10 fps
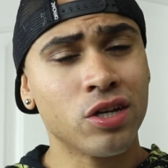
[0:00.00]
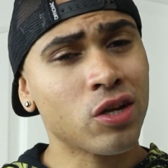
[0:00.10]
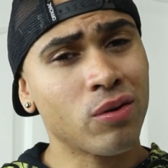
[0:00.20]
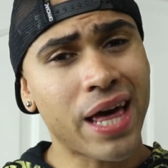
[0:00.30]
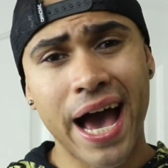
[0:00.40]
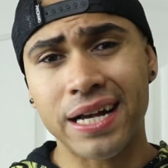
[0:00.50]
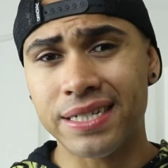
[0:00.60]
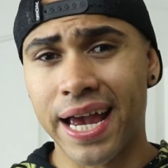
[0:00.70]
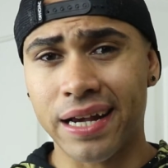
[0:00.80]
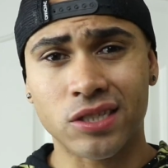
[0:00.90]
You know the
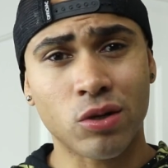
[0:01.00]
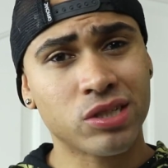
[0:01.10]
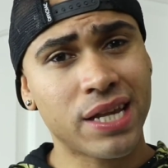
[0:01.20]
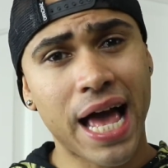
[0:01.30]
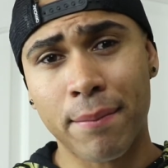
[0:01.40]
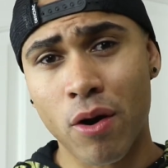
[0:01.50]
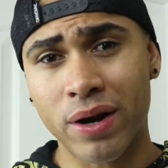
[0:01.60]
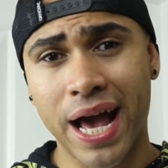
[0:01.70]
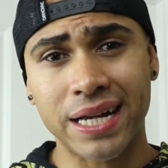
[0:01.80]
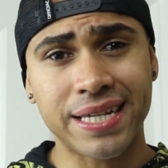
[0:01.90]
hashtag is no slack
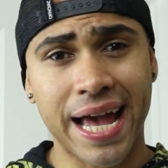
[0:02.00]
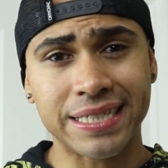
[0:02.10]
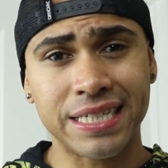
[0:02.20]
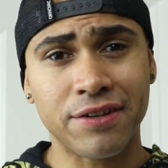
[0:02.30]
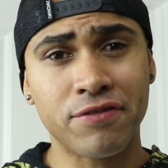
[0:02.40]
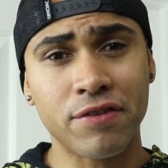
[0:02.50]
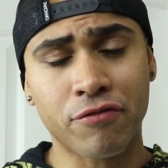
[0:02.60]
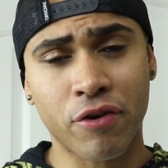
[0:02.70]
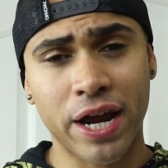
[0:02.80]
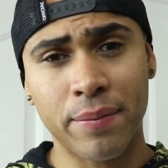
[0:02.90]
mode, hashtag Team Fifth
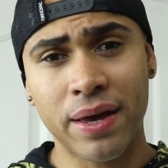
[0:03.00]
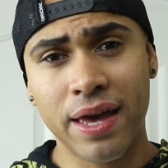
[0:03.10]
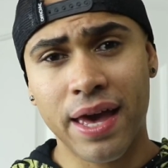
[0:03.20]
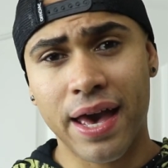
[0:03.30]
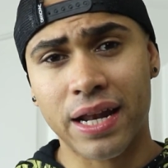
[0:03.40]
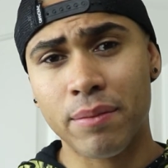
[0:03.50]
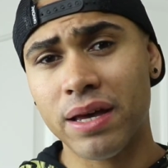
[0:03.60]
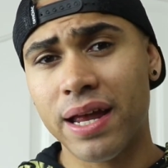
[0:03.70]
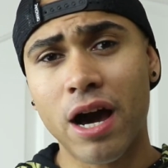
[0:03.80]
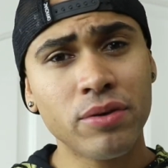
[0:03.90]
Frame. And I'm
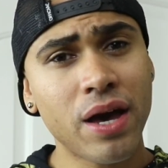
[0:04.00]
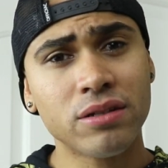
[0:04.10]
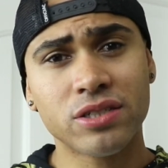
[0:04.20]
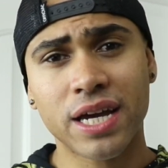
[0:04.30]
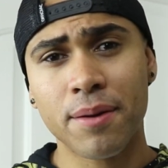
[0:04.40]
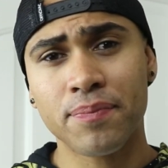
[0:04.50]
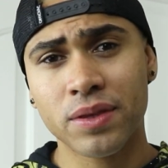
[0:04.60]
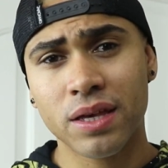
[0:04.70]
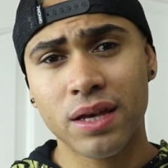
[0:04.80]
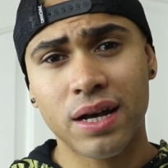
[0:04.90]
here to help you out, champ.
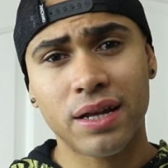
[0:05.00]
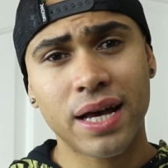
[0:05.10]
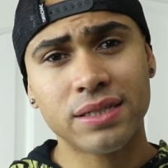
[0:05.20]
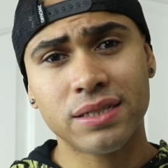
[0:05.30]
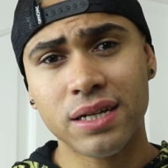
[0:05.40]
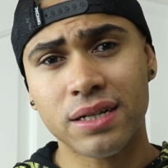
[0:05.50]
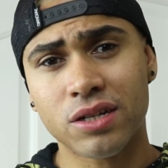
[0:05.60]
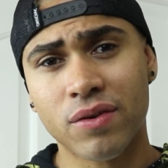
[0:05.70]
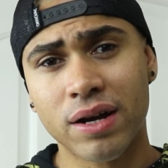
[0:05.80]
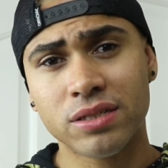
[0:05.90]
And that's
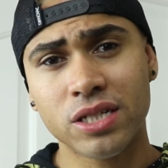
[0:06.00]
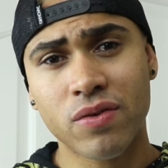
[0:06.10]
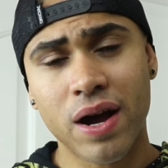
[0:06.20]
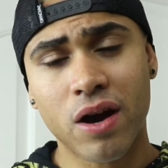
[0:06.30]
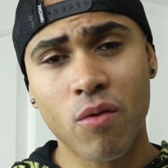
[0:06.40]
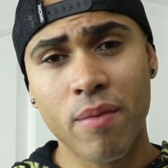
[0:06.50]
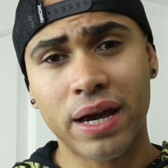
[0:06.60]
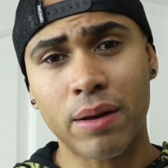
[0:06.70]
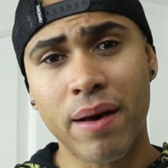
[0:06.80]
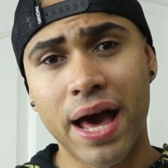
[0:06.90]
it. Crown C, Crown
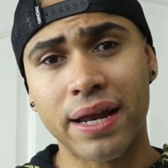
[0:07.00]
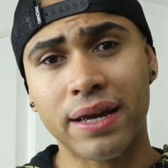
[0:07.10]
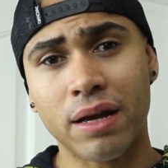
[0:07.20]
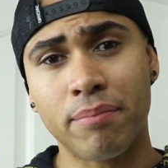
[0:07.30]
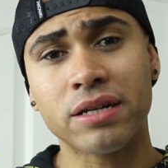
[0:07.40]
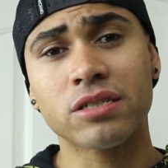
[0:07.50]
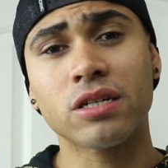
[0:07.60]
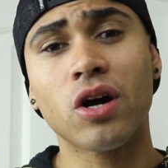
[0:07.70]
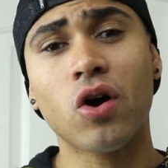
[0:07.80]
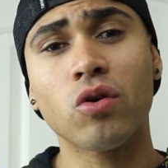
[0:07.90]
Cobain. I'm out of here. Picture the
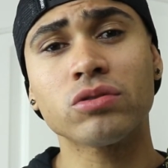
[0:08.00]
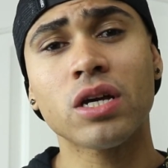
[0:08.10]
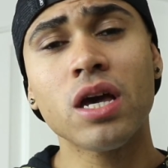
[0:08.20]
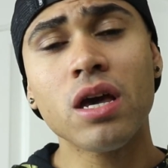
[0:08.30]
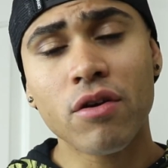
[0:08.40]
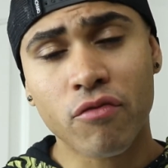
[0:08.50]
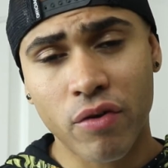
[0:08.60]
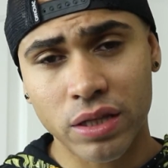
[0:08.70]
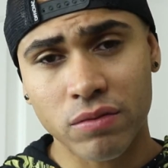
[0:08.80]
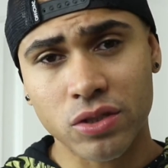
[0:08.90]
goals,
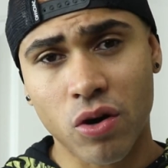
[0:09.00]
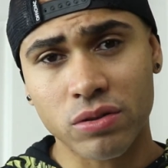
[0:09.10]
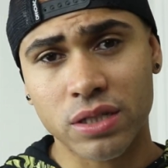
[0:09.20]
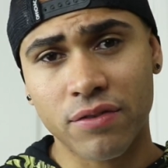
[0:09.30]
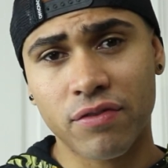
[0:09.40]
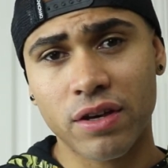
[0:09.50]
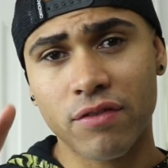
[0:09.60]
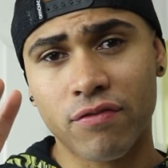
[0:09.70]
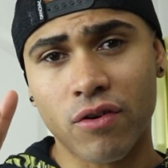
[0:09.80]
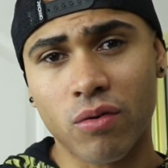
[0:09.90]
frame the results. Stay
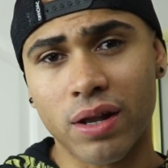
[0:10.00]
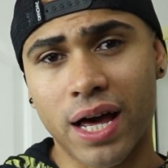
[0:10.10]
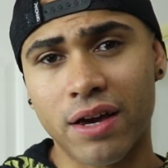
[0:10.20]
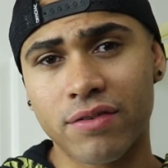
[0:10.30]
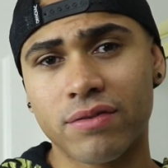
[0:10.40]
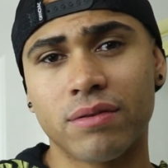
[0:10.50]
fit for life.